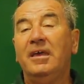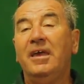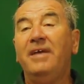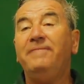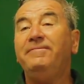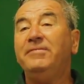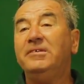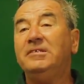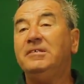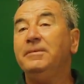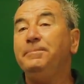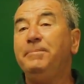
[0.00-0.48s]

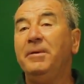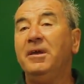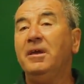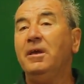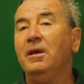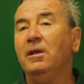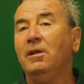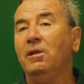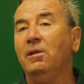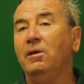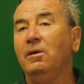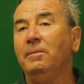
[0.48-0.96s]
If it's a
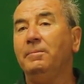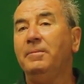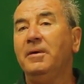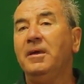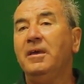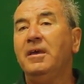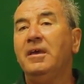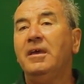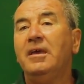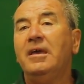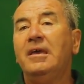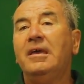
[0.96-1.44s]
bigger club,
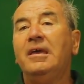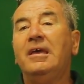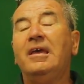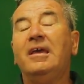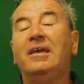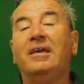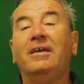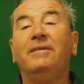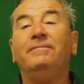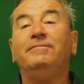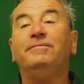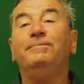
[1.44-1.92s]

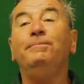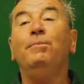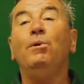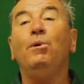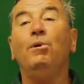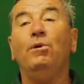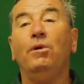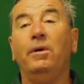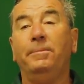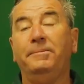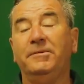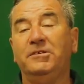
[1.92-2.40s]
it gives
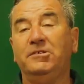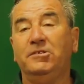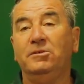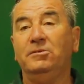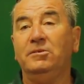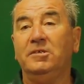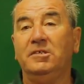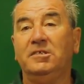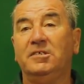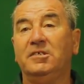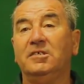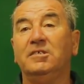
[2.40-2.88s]
more
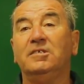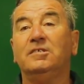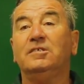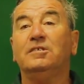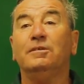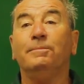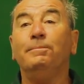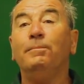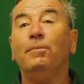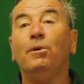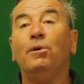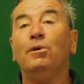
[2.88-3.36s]

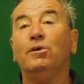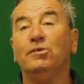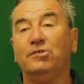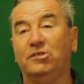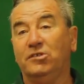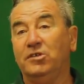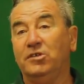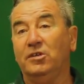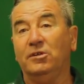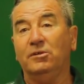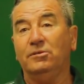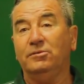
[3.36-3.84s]
opportunities to more
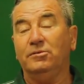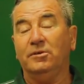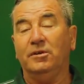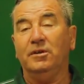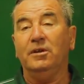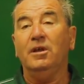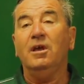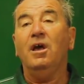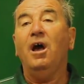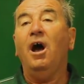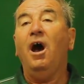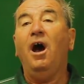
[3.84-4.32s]
children